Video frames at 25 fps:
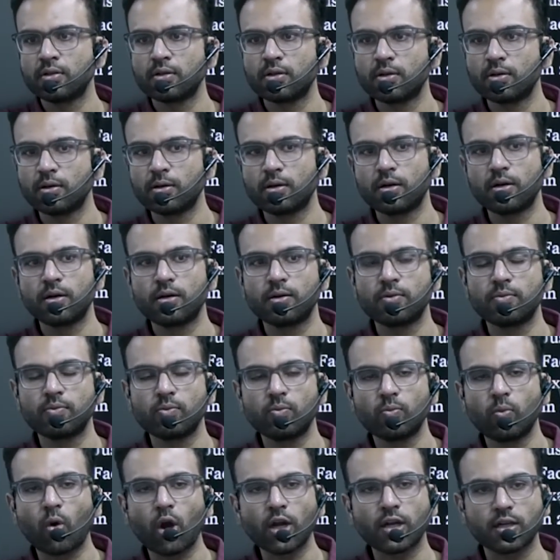
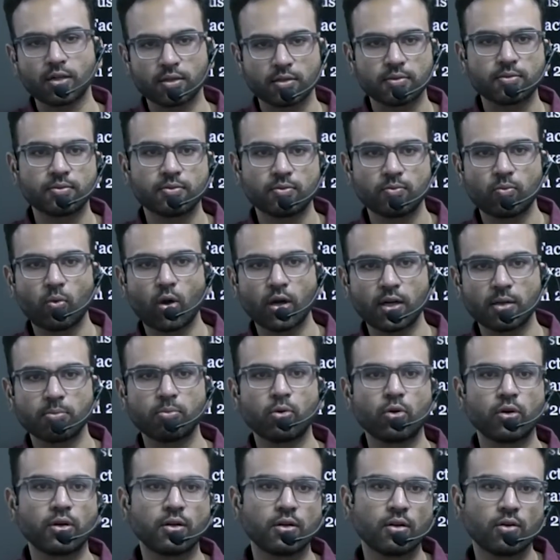water
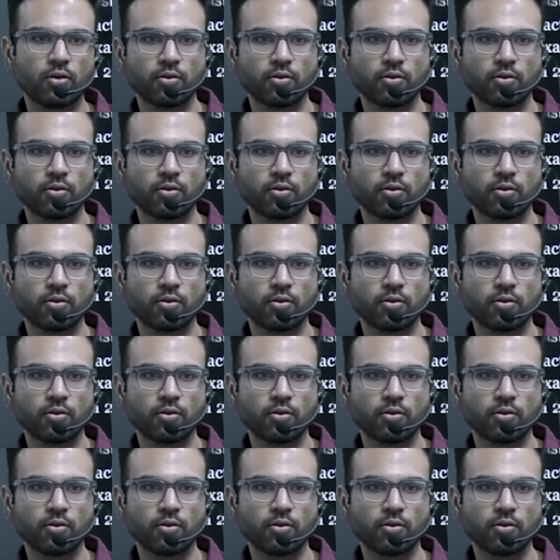board